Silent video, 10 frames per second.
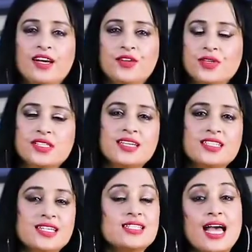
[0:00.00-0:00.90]

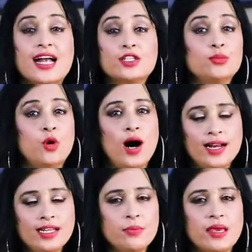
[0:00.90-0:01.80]
Researchers at the
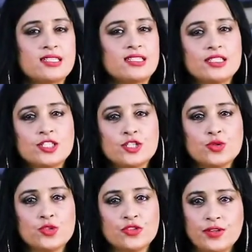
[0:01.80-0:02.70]
Mohali-based
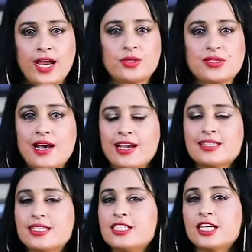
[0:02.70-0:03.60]
Institute of
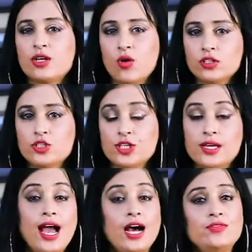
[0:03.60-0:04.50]
Nanoscience and Technology
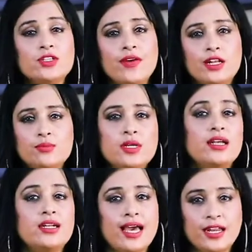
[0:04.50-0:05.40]
have developed a
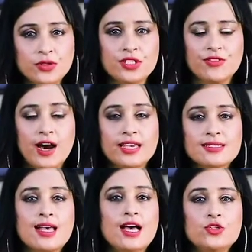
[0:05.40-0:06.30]
nanodevice